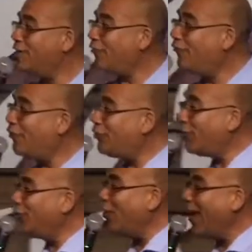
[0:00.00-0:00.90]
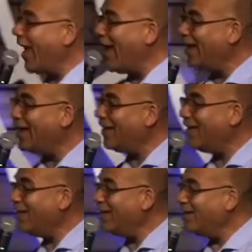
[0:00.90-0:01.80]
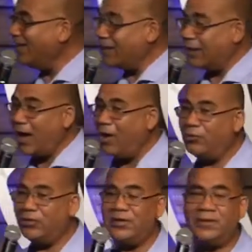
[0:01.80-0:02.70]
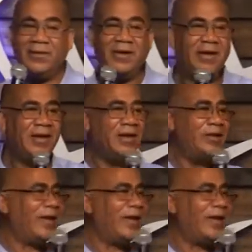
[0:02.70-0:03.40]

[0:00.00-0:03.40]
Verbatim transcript: the fruit on your land, the ground, the